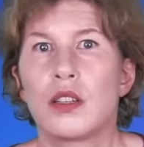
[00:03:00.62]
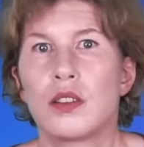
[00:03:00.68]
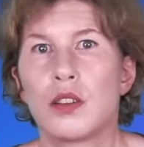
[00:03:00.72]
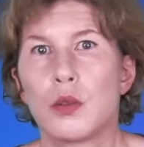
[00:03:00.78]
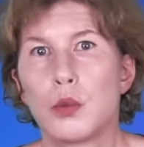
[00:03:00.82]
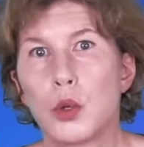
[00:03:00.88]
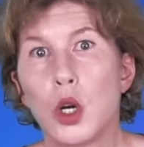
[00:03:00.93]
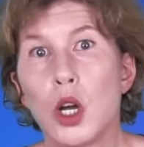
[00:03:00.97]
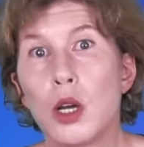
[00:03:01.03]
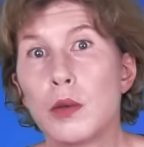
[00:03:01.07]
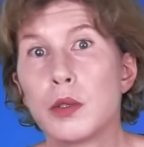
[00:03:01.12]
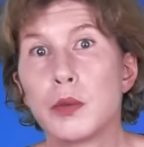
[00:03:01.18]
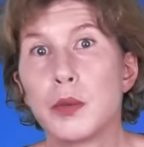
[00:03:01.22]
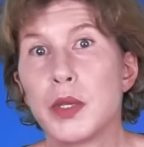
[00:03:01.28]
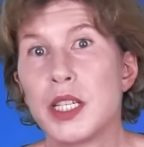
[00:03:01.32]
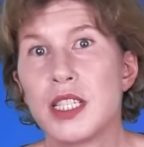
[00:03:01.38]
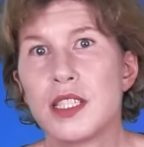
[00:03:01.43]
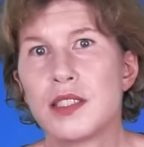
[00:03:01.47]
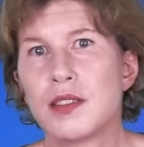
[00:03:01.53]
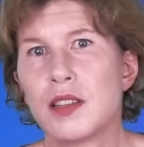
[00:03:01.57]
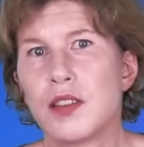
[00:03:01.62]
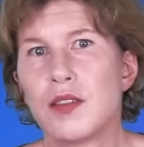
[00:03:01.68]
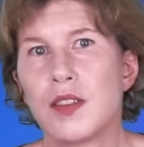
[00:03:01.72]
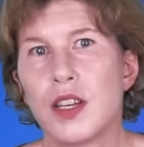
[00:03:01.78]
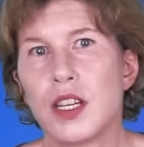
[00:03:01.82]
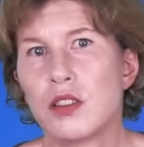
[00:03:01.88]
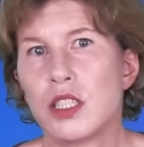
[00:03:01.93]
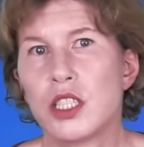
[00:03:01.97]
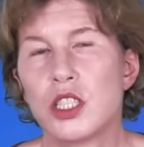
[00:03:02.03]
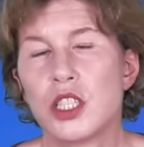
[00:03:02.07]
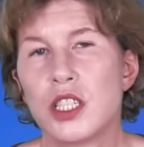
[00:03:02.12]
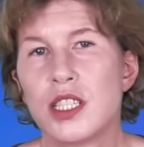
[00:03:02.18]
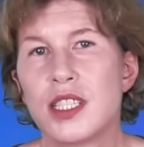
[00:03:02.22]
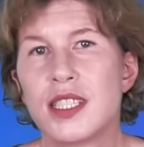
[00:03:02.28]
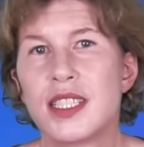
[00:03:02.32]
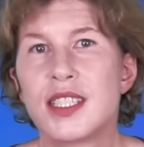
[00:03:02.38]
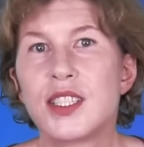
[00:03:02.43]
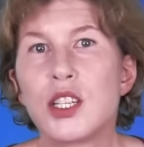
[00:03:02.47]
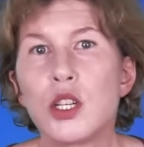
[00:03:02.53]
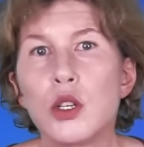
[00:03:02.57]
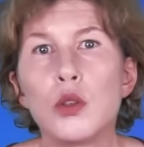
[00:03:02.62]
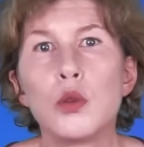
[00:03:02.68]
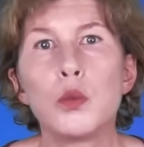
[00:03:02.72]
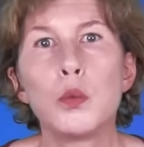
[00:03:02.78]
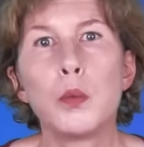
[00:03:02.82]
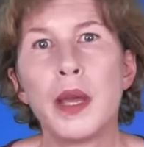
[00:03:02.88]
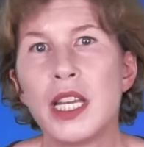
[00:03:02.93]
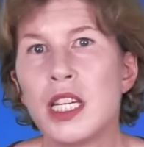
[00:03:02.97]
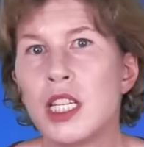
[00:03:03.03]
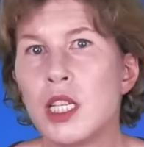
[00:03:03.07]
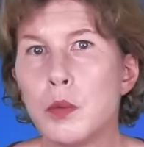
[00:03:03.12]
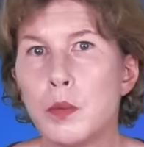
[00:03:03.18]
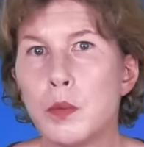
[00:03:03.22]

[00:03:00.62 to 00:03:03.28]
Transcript: The problem is that there are just too many